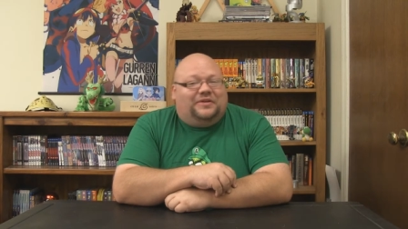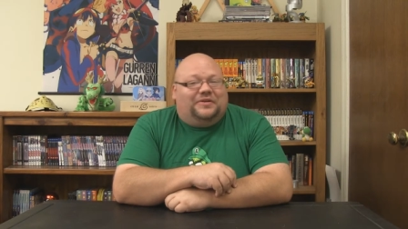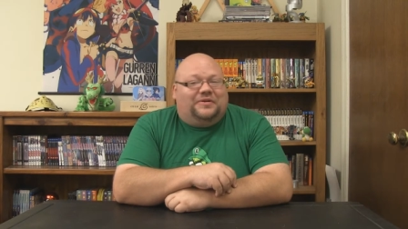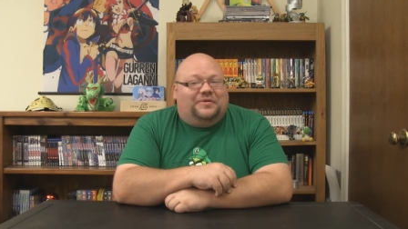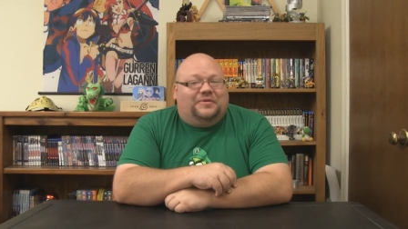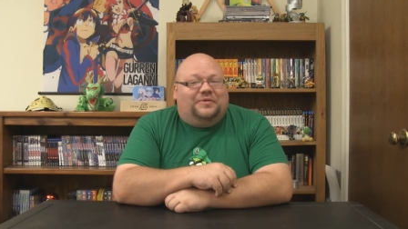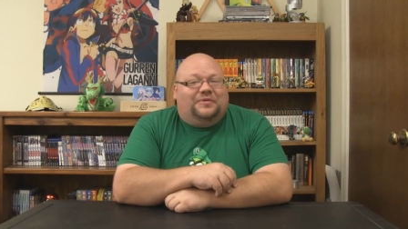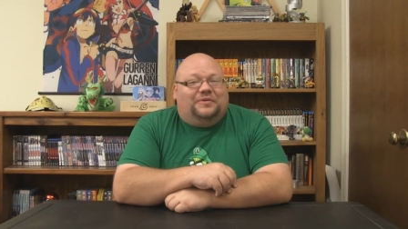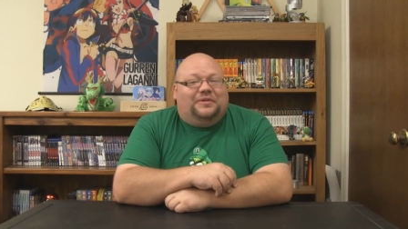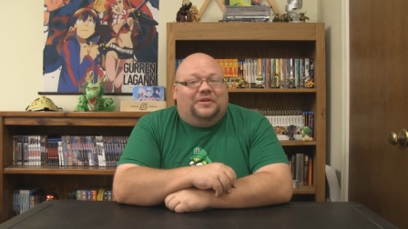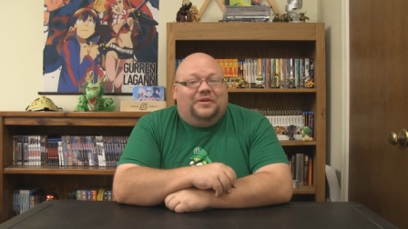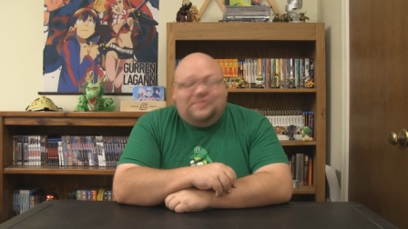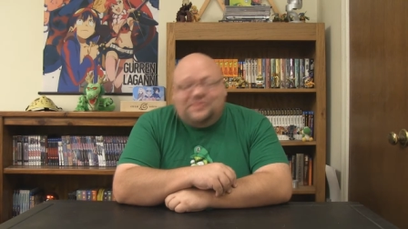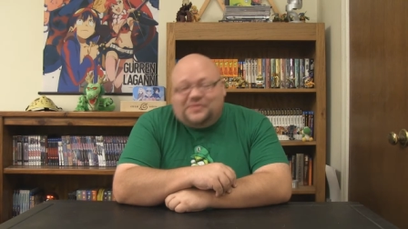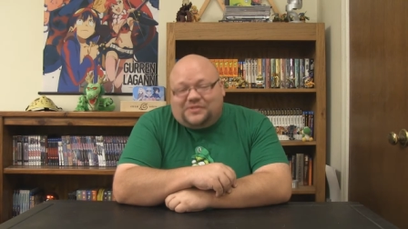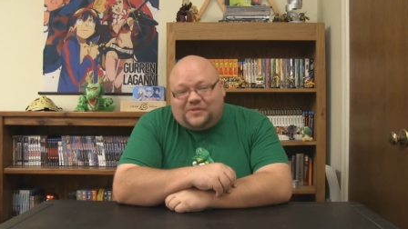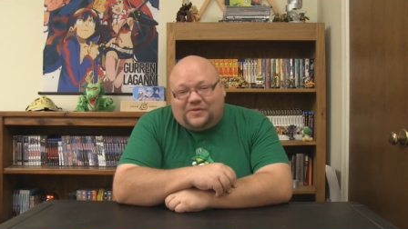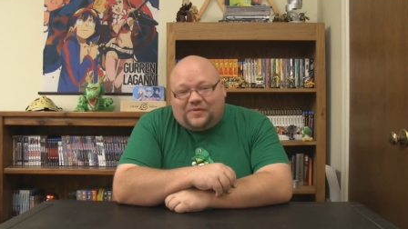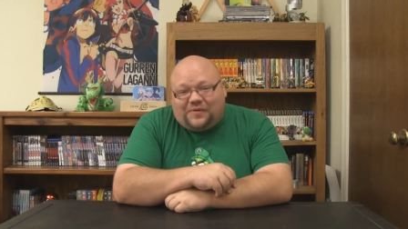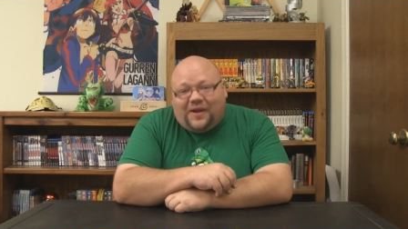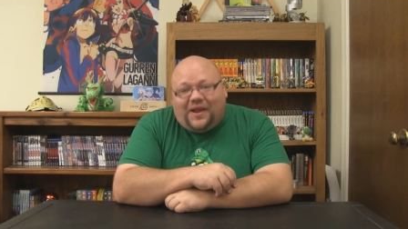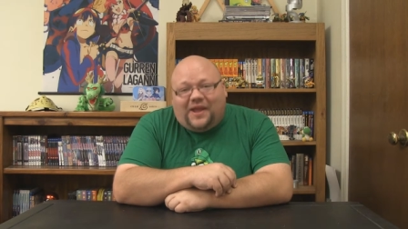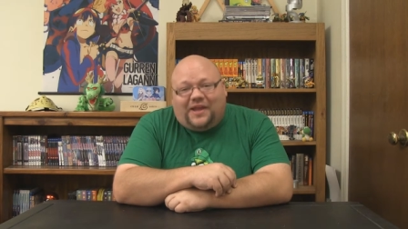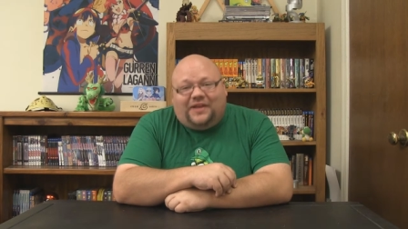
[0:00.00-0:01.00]
cool. It was
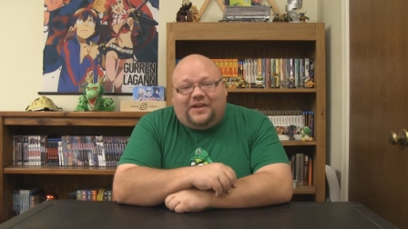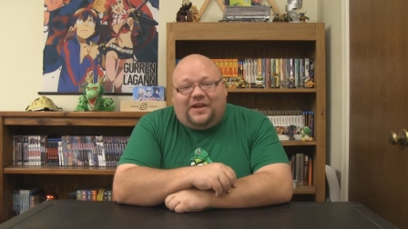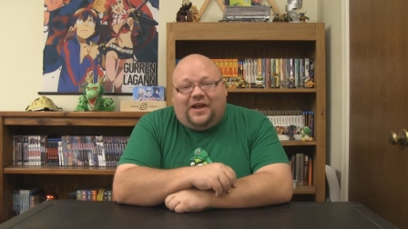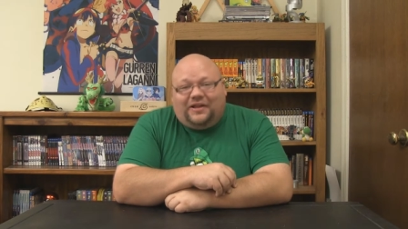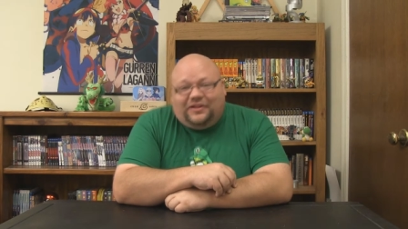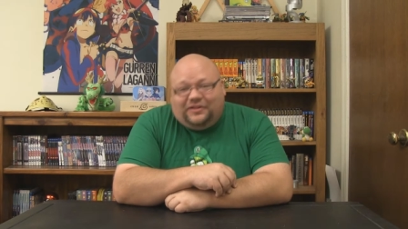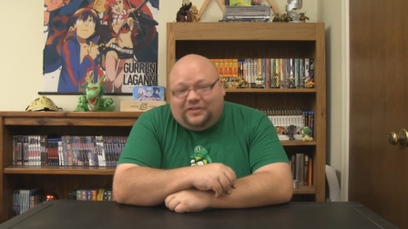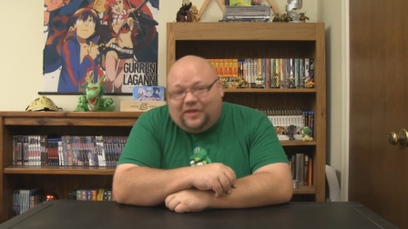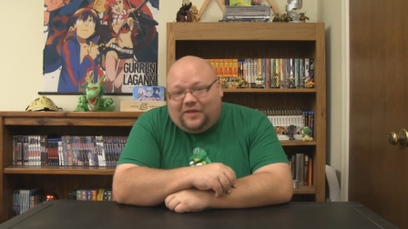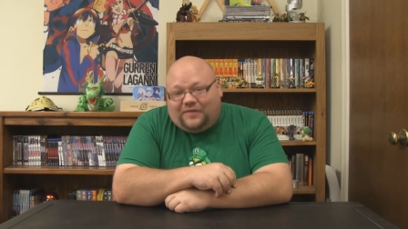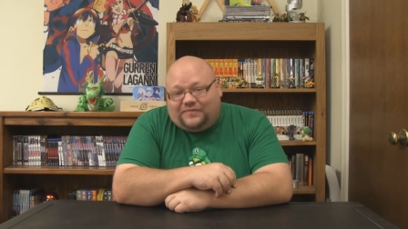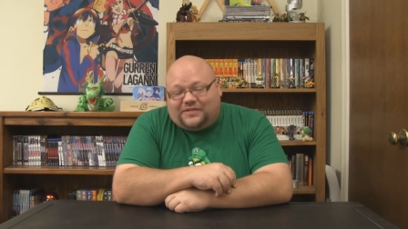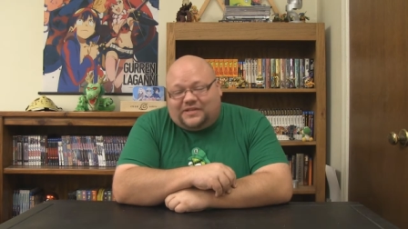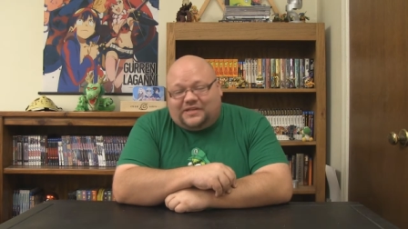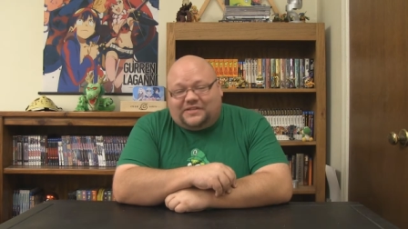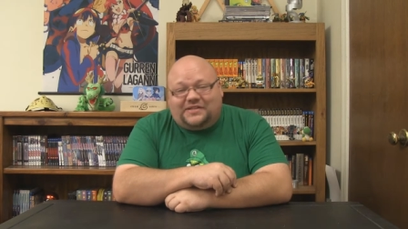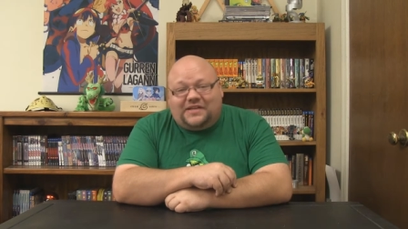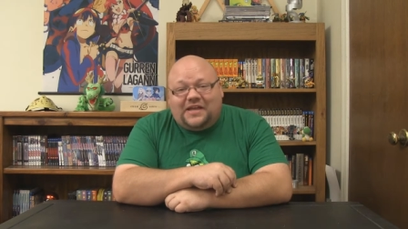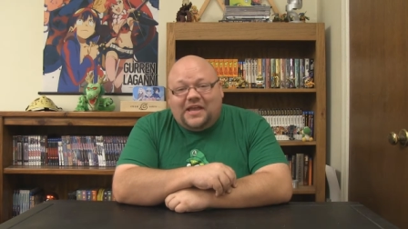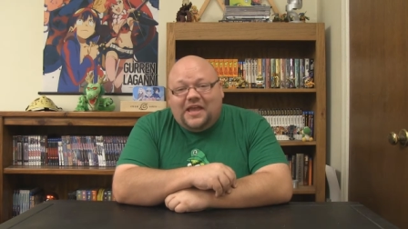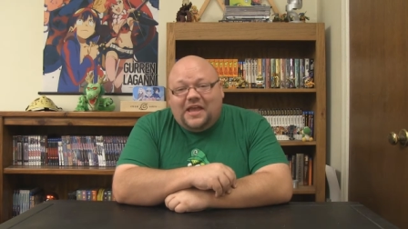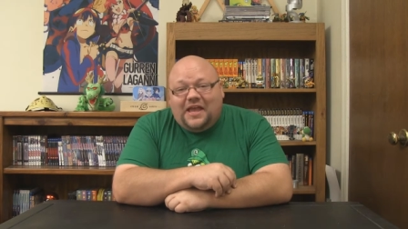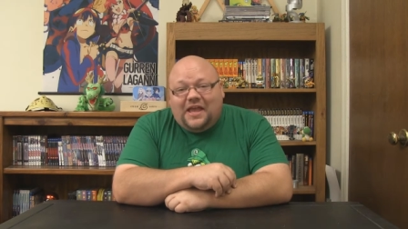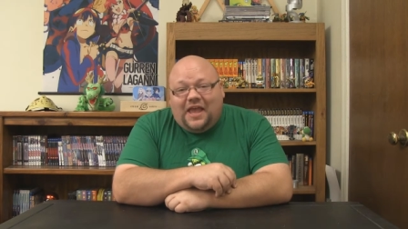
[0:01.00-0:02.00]
great. I loved it.